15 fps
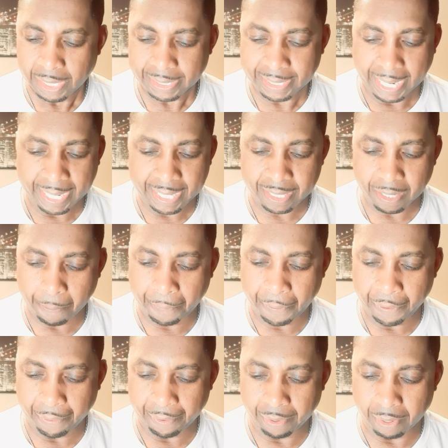days of
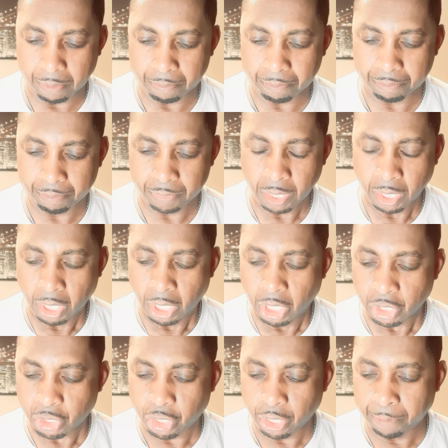Purim
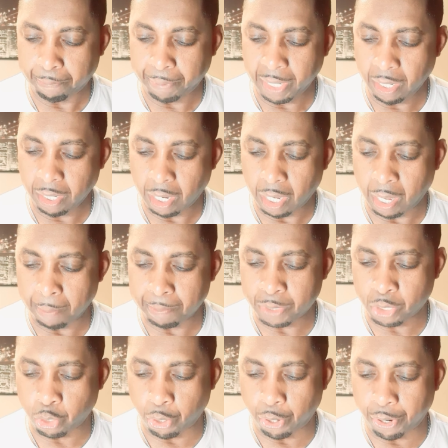should be
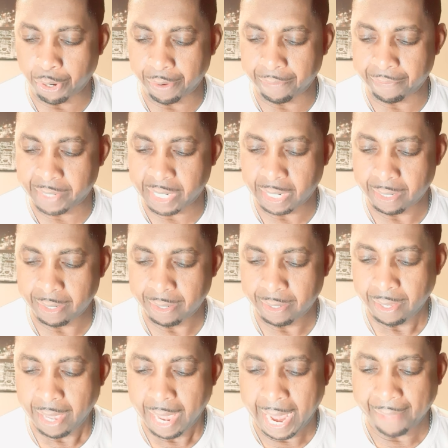observed
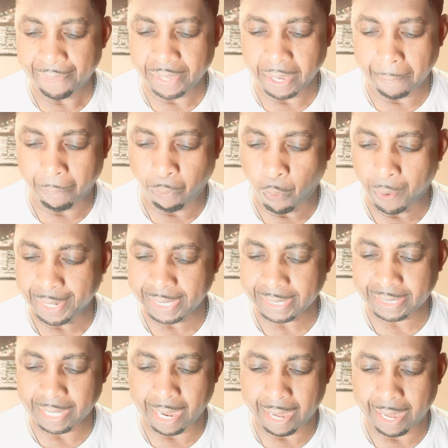at the appointed
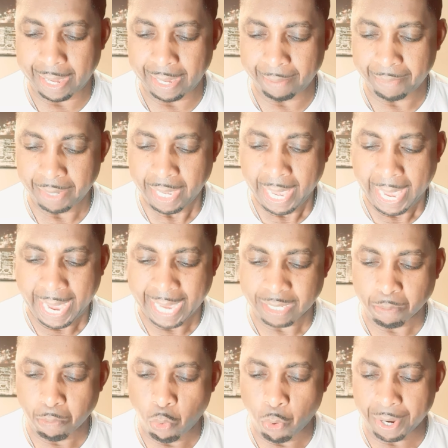time,
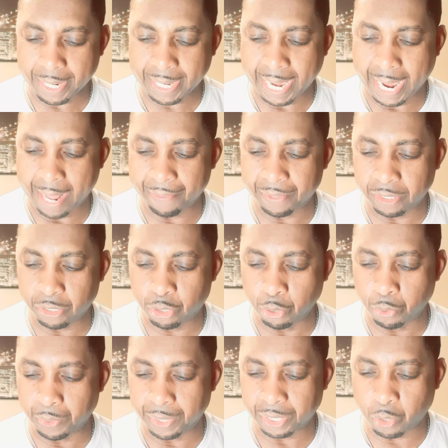as Mordecai the
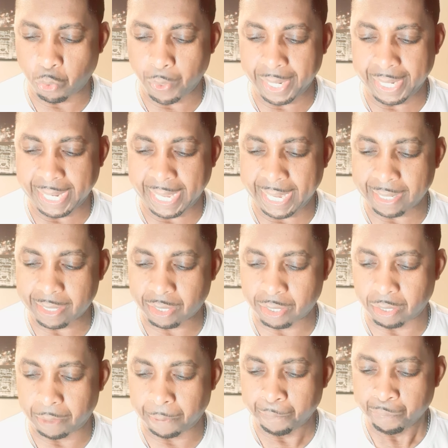Jew and Queen
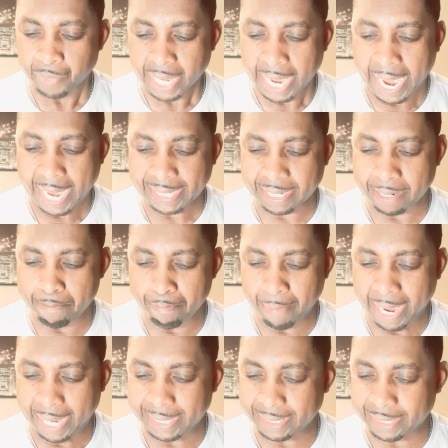Esther had
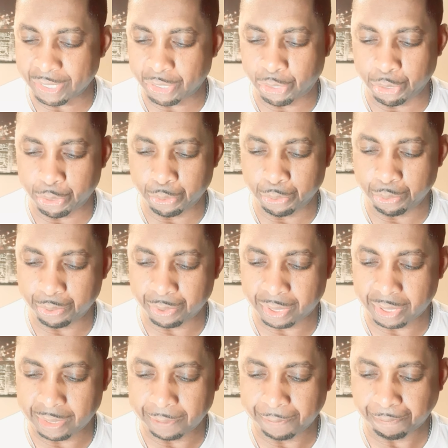commanded the
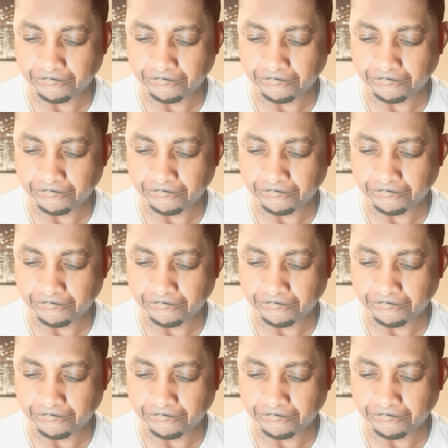Jews